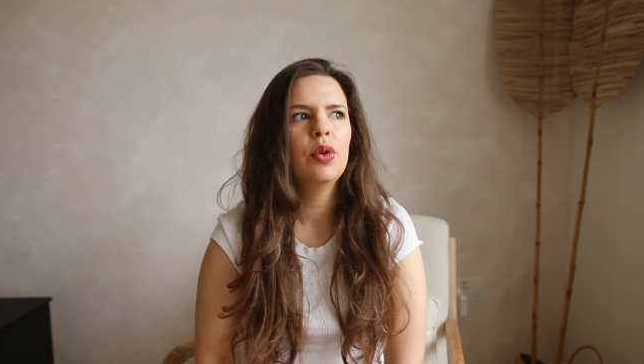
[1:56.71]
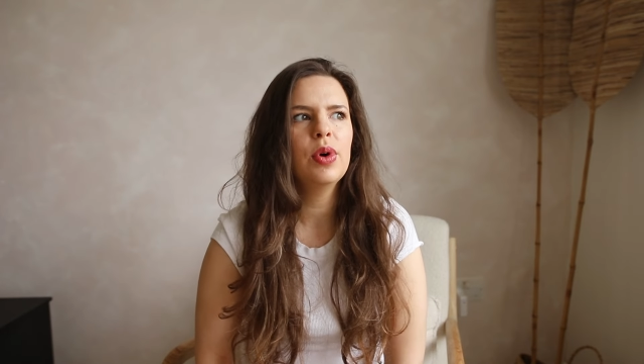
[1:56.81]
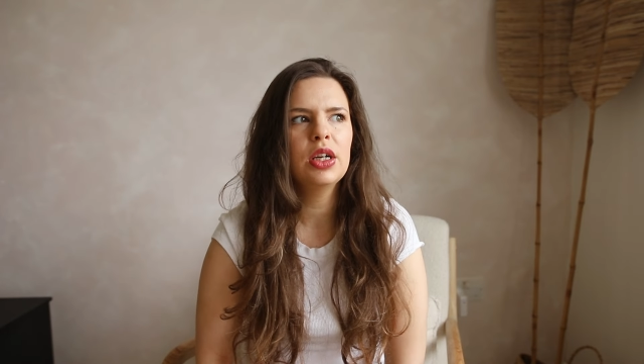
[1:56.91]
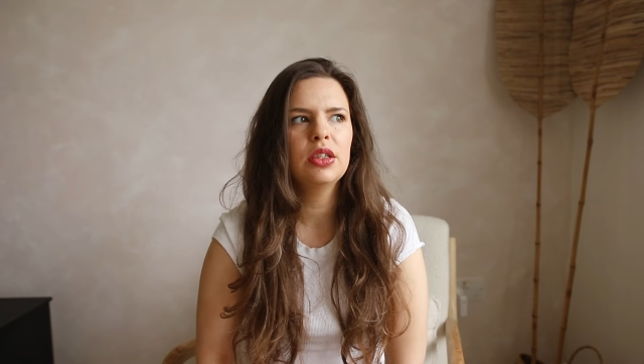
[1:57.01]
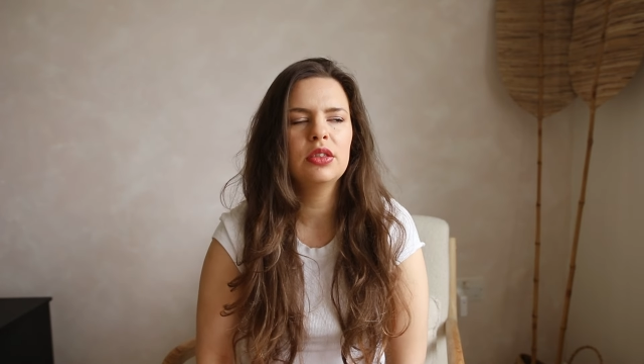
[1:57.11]

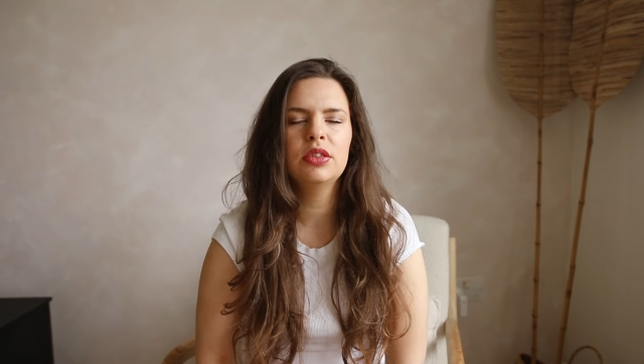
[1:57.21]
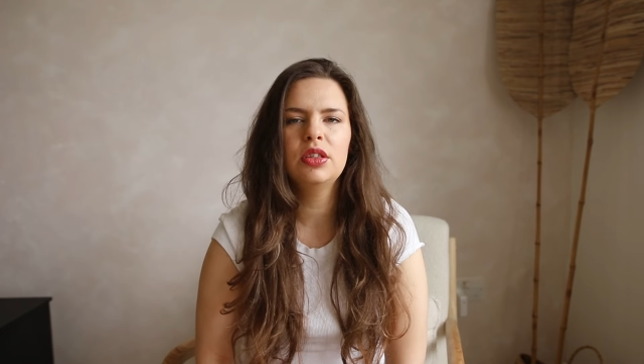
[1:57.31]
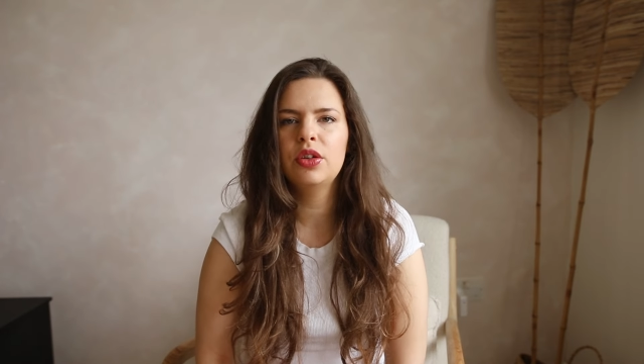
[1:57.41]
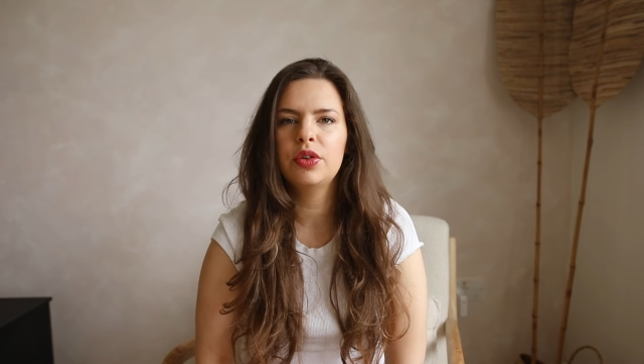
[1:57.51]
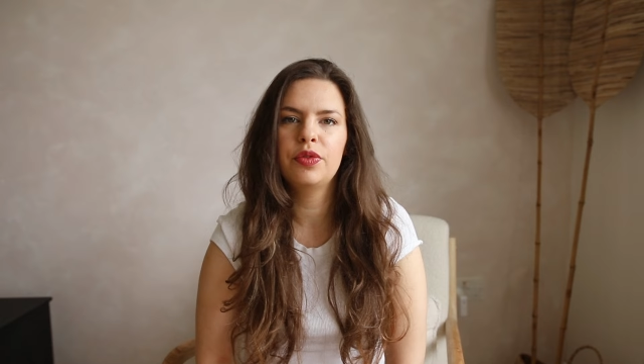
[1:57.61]
well,
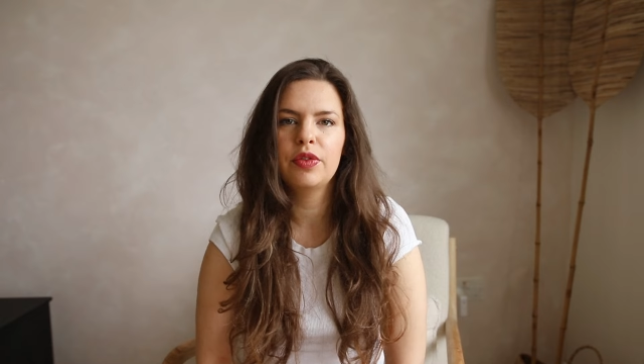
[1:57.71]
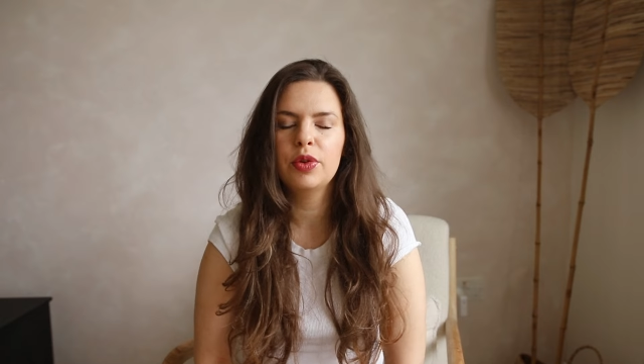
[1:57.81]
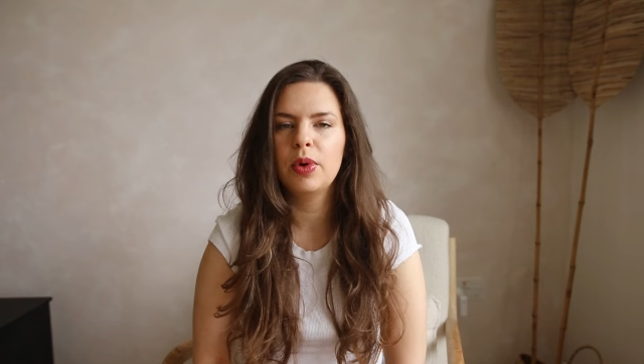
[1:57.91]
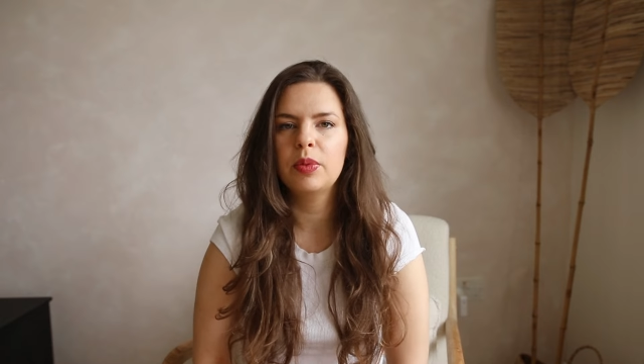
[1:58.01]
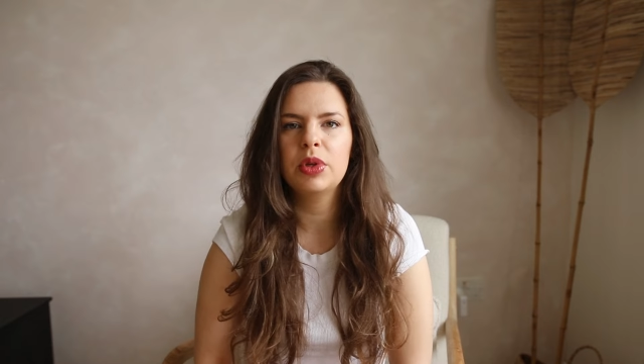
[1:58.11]
you know, if you
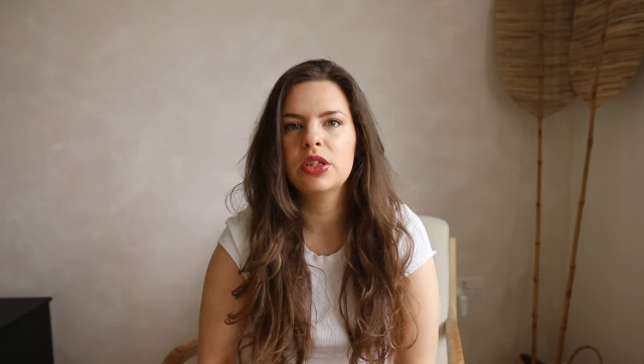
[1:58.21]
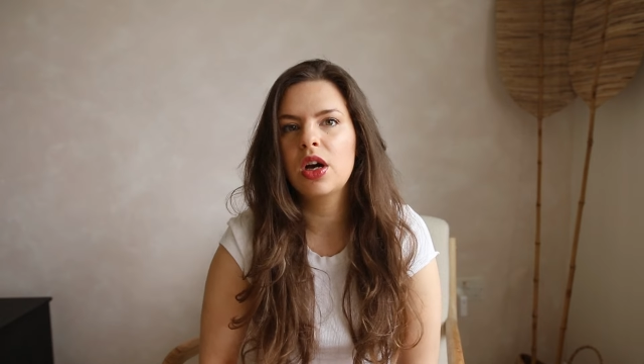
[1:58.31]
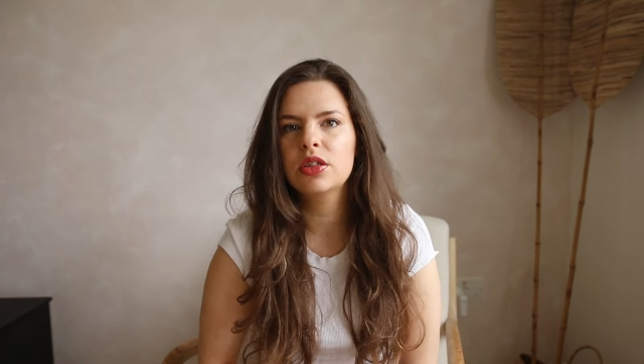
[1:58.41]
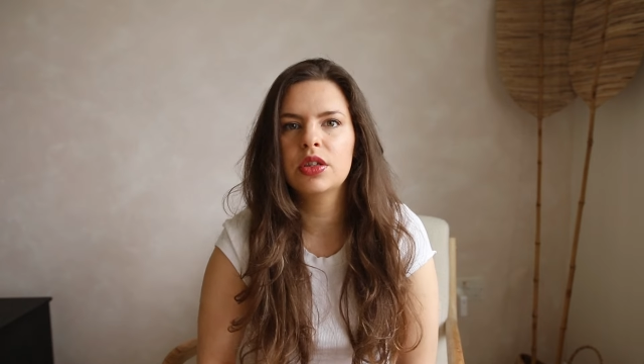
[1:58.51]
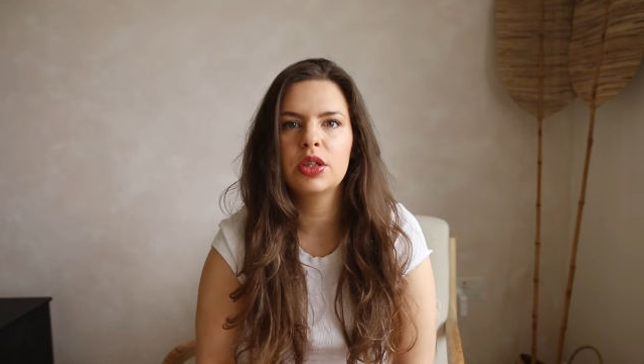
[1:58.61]
ever want me to
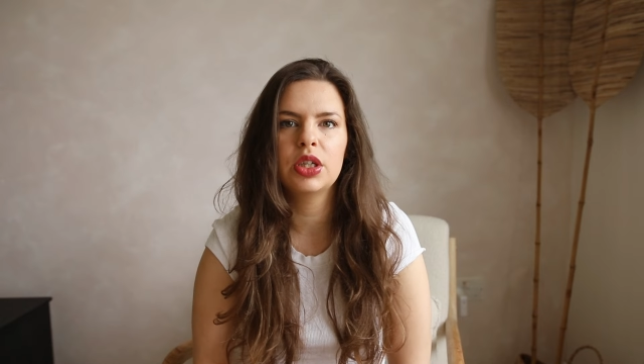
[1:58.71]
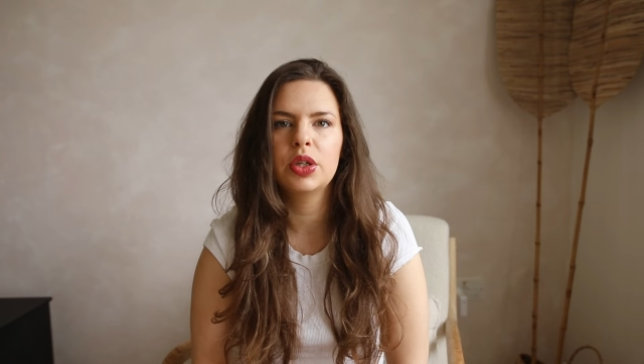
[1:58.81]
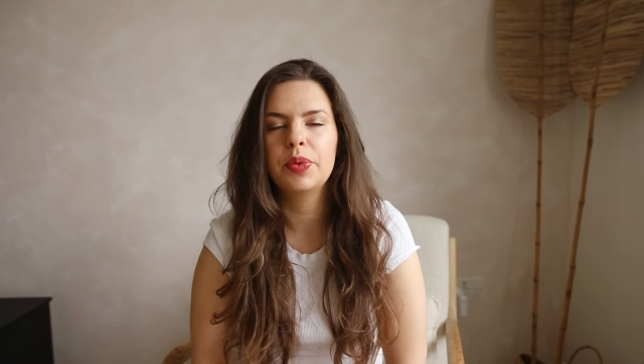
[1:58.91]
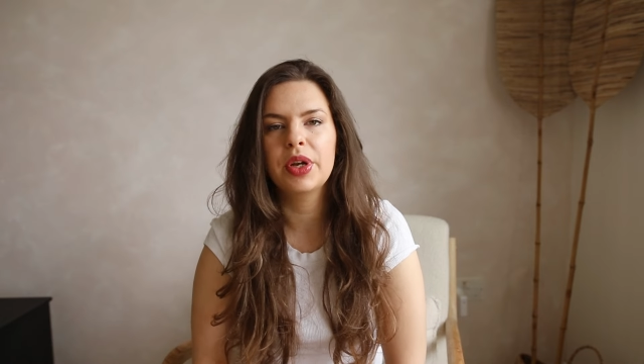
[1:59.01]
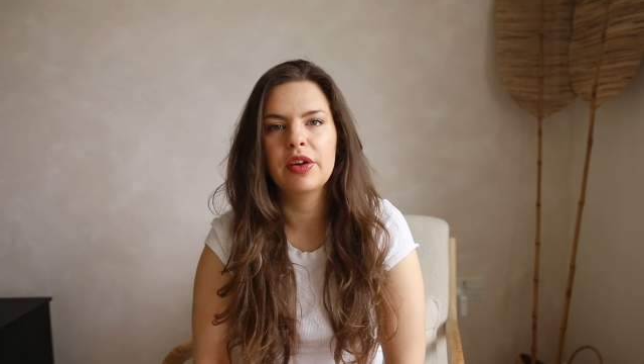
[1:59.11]
talk to her
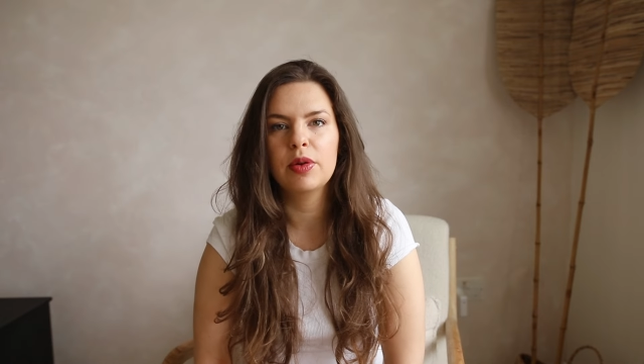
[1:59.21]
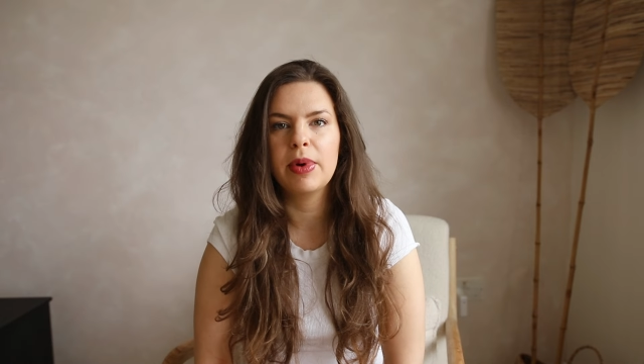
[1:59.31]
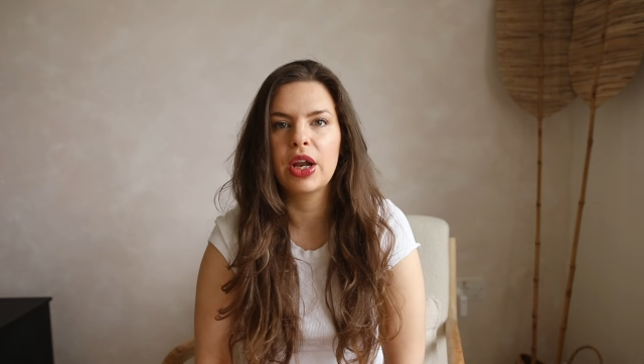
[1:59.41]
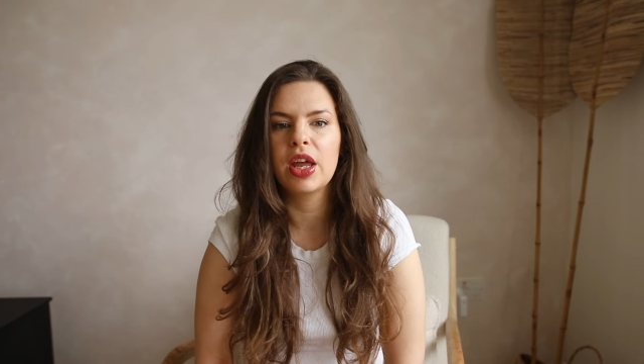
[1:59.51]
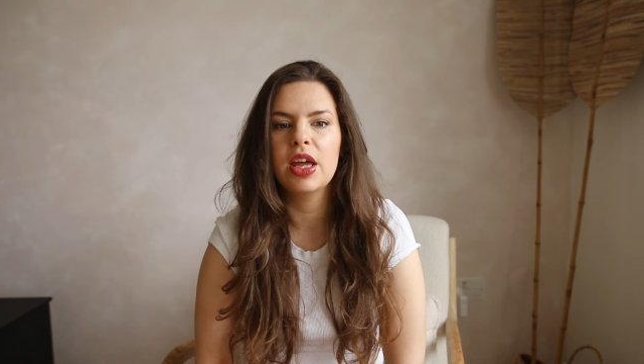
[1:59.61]
or whatever
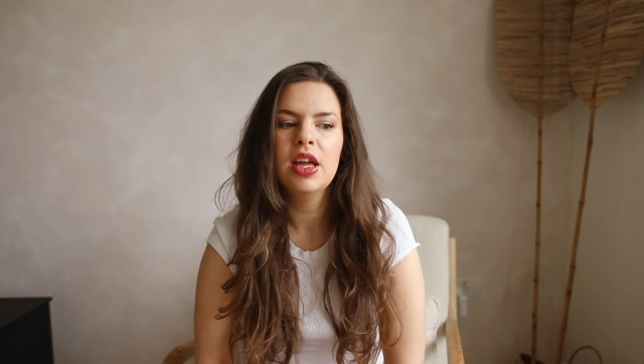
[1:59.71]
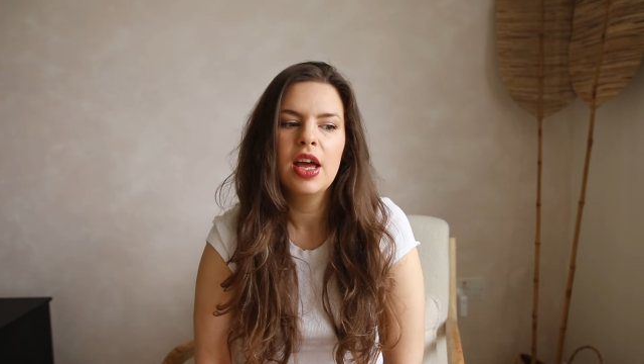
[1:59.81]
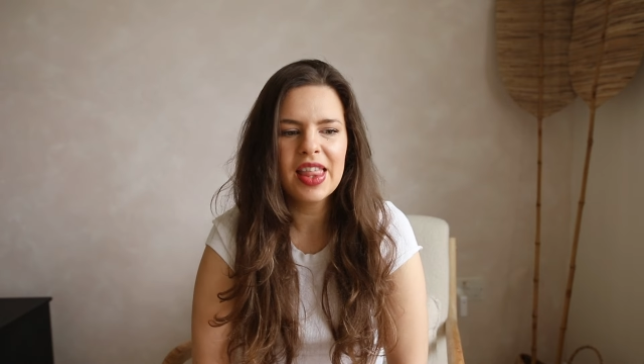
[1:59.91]
about it,